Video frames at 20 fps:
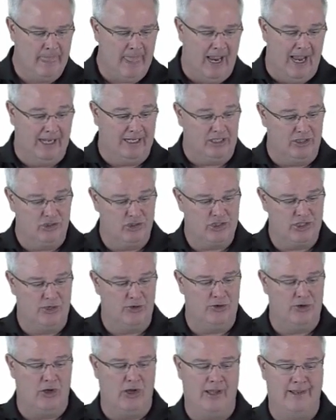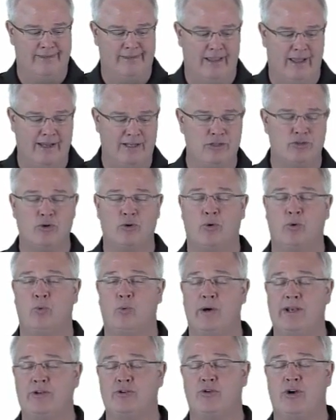I can share it online to a
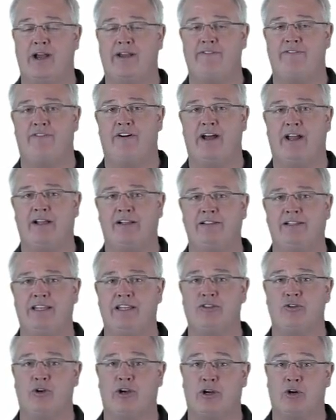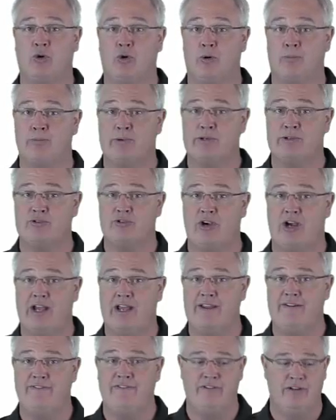OneDrive file, either a corporate
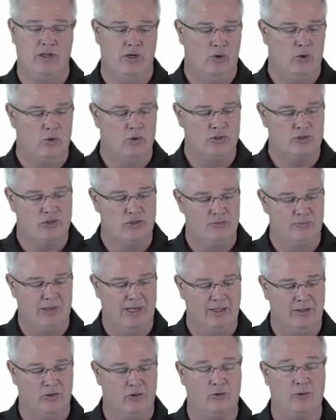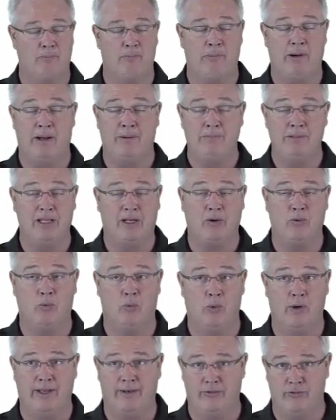drive or to my local public
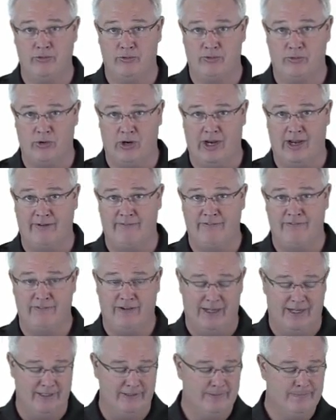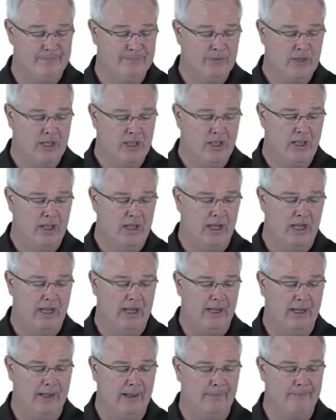OneDrive file,
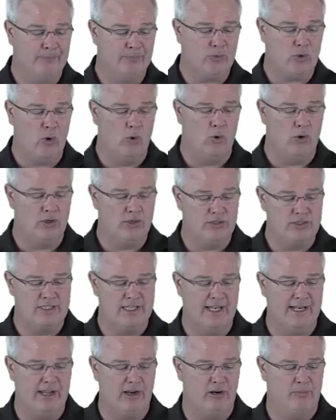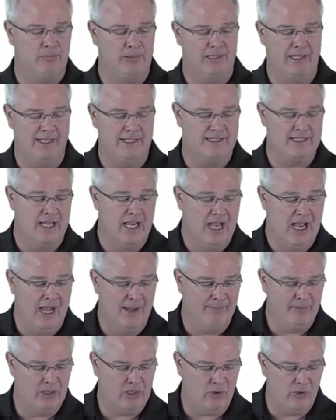or send out a place.
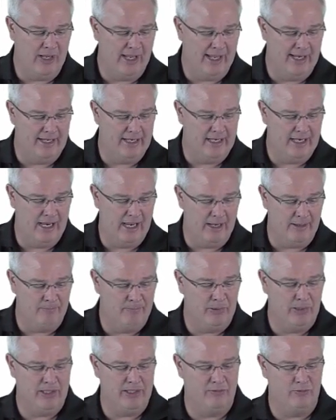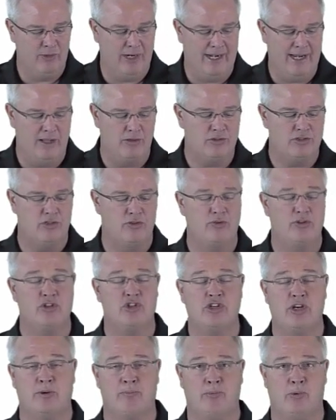I'm going to go ahead and put it right out to the
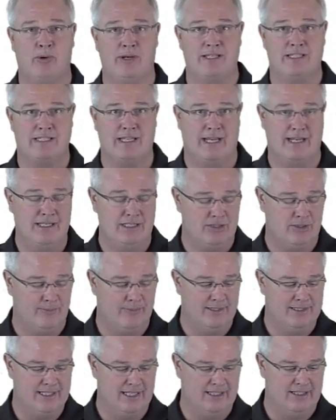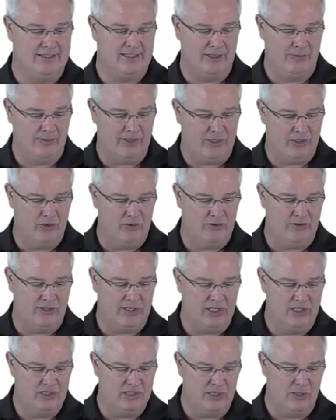SharePoint site. So I'm going to tell it that I want to go to the
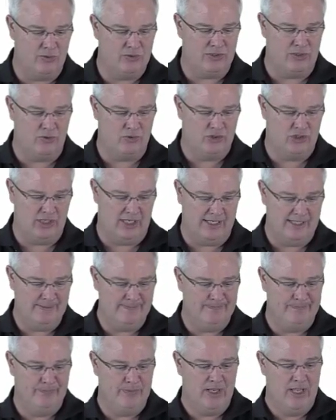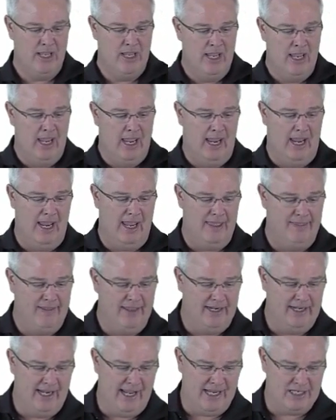Contoso site. And
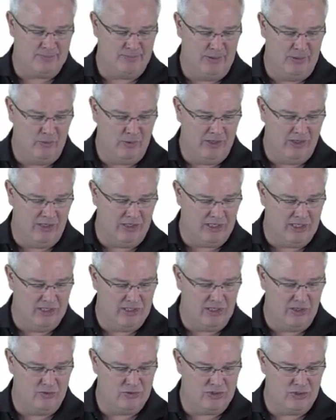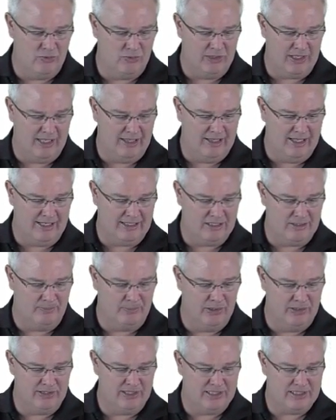then it asks me where on Contoso would I like to
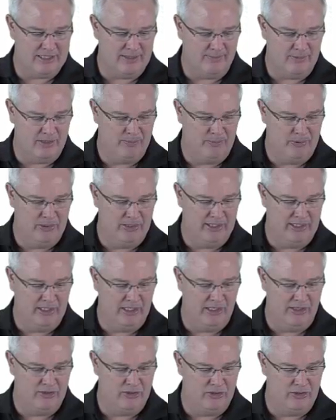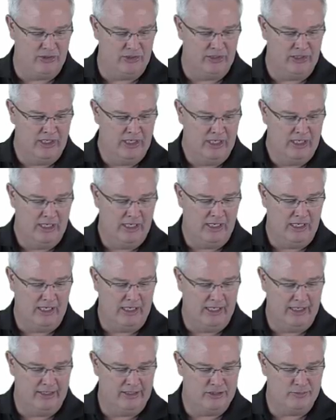put this. I'm going to put it under,
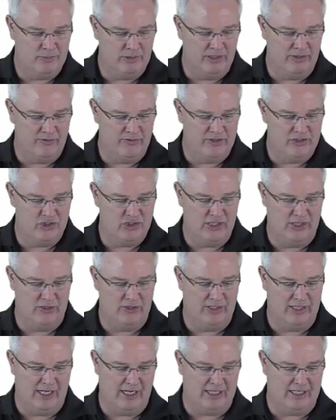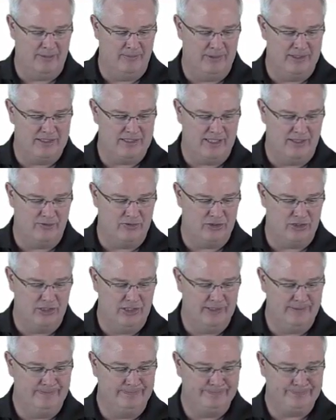let's put it under the shared document. Sounds
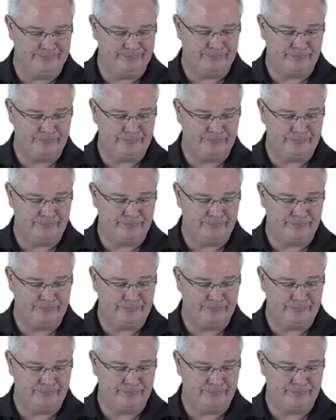good.